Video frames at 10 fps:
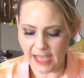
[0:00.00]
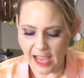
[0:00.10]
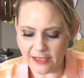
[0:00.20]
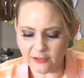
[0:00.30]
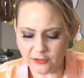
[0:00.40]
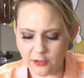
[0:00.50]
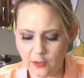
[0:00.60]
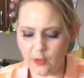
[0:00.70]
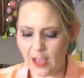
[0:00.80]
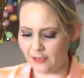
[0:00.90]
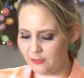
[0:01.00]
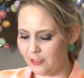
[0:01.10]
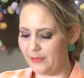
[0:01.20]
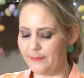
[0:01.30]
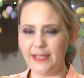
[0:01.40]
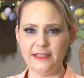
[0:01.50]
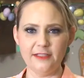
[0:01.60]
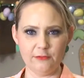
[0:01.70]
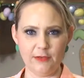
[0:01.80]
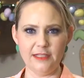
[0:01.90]
I also actually made
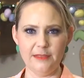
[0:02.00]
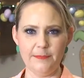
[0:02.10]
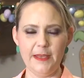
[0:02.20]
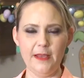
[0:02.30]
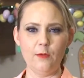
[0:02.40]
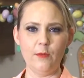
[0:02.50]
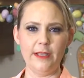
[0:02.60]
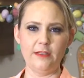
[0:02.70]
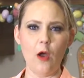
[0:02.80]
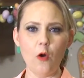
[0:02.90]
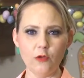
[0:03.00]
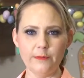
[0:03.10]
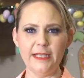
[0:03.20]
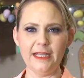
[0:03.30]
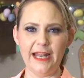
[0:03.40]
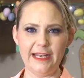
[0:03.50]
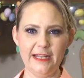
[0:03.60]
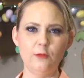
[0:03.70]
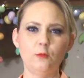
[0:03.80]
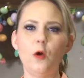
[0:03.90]
this recipe with oatmeal and
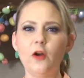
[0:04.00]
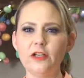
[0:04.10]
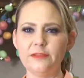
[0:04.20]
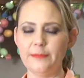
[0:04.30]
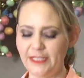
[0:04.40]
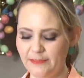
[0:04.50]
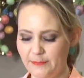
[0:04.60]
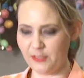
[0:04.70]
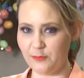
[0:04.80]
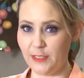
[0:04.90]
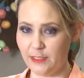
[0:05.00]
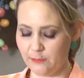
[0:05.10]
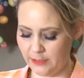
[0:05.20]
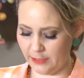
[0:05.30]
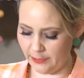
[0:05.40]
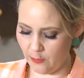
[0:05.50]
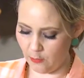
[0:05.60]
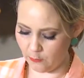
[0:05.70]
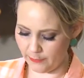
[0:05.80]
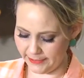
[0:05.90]
it works, but it's much better with the
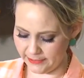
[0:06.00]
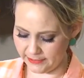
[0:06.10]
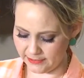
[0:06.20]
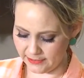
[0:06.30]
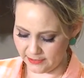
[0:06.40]
whole wheat.